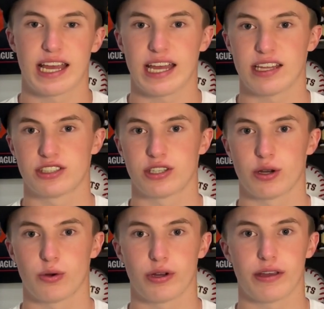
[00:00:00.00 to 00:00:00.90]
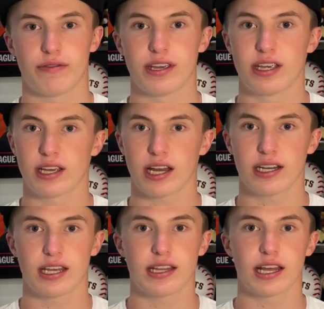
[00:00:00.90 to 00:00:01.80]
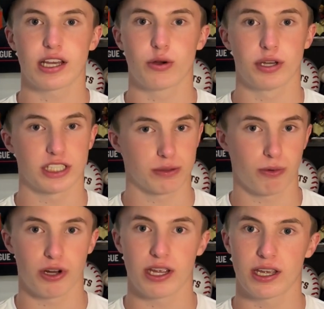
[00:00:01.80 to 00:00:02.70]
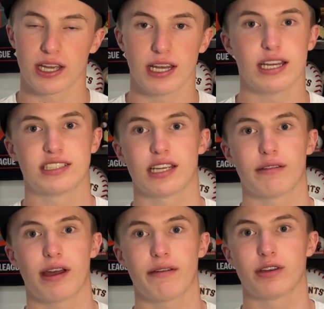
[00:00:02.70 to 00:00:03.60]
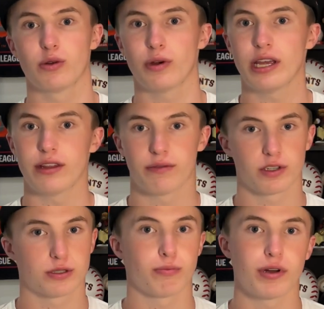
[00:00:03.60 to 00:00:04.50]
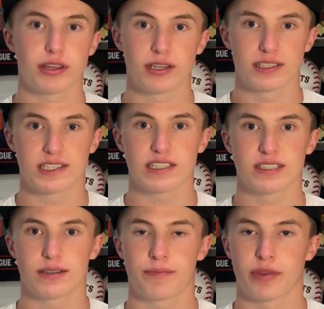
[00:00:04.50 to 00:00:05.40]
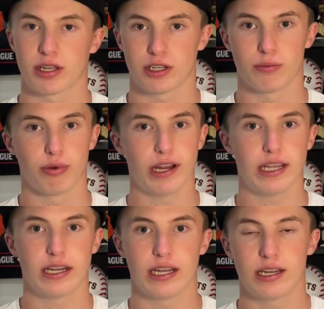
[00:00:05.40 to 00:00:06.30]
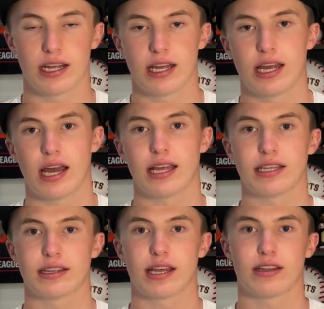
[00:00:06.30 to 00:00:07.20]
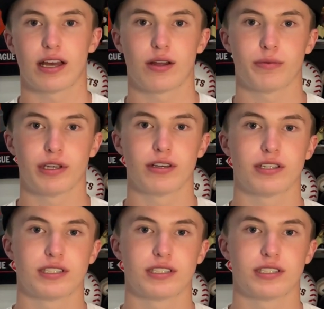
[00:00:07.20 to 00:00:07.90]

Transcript: And so if he can kind of get that going in spring, instead of having to wait the first month of the season to break it in, I think that that'll be good to